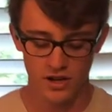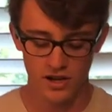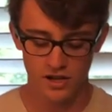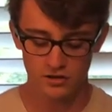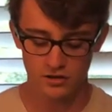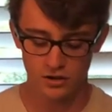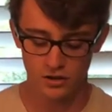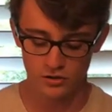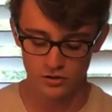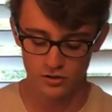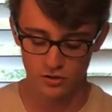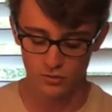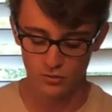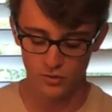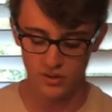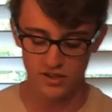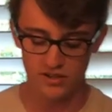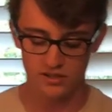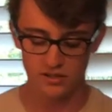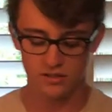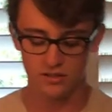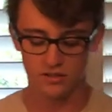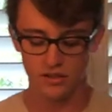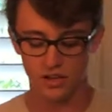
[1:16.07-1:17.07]
as long as the
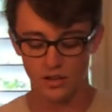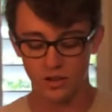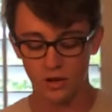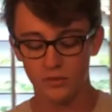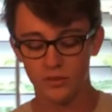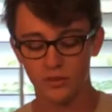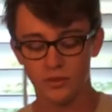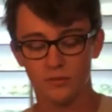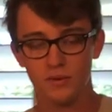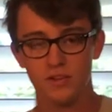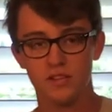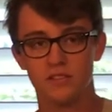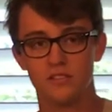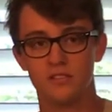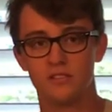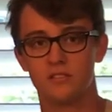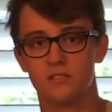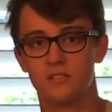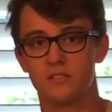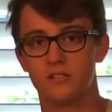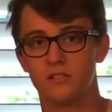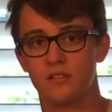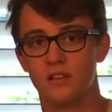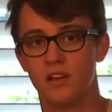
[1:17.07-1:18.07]
reason, along with the
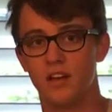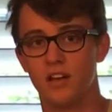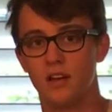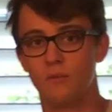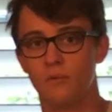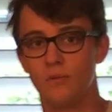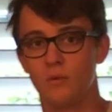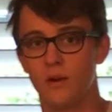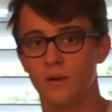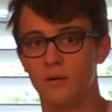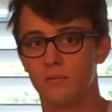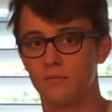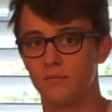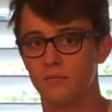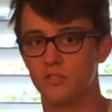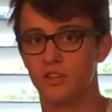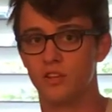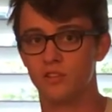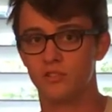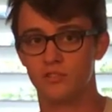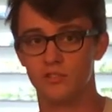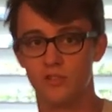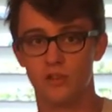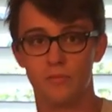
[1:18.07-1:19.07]
reasons um, why
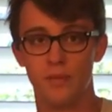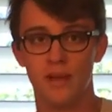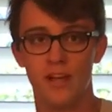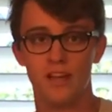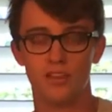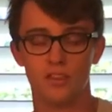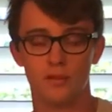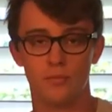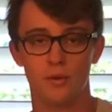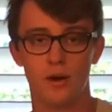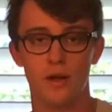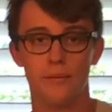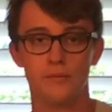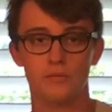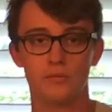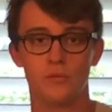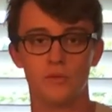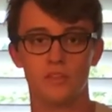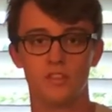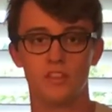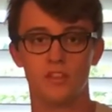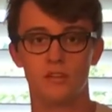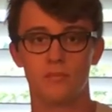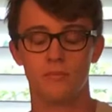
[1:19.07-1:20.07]
shelters are bad and the problems
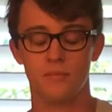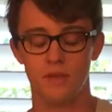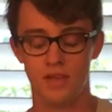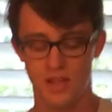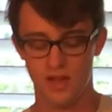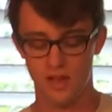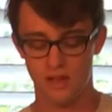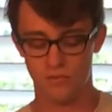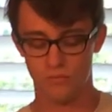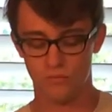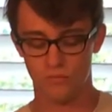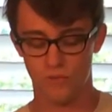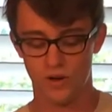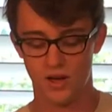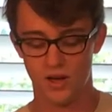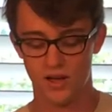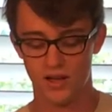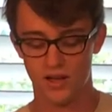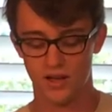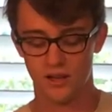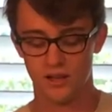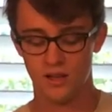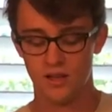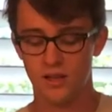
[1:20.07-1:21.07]
with them, and
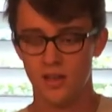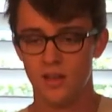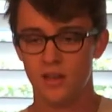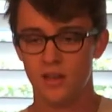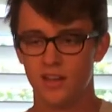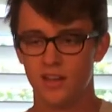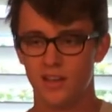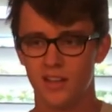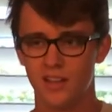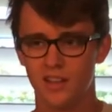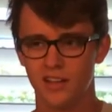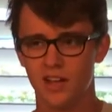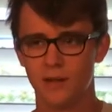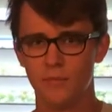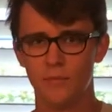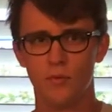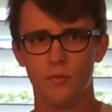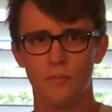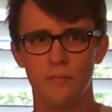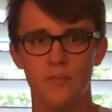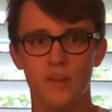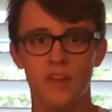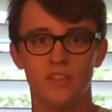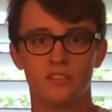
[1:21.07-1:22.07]
why a
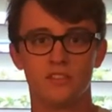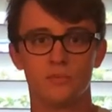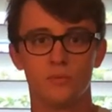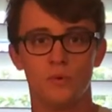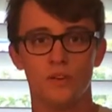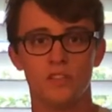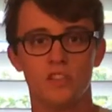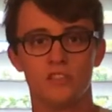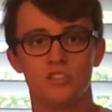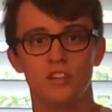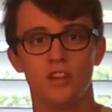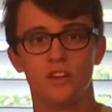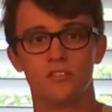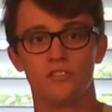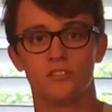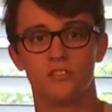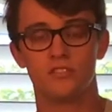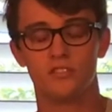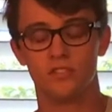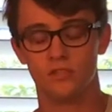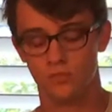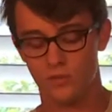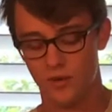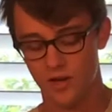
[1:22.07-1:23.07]
couple myths with
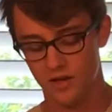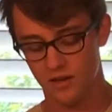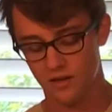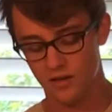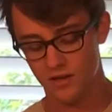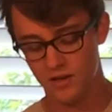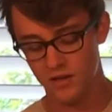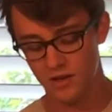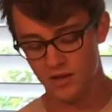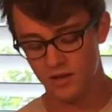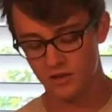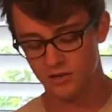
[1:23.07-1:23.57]
shelters as well.